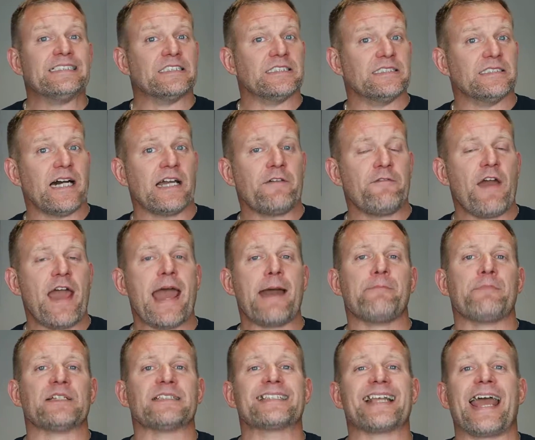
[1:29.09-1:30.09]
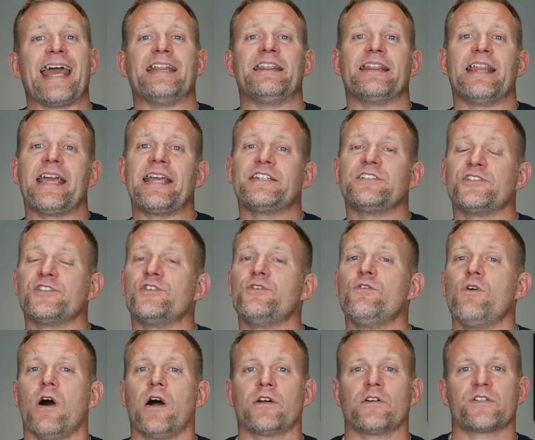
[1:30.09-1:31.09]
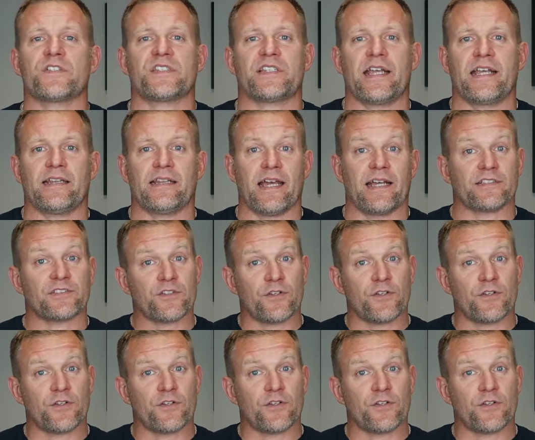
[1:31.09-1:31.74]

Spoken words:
life happens and they do understand that.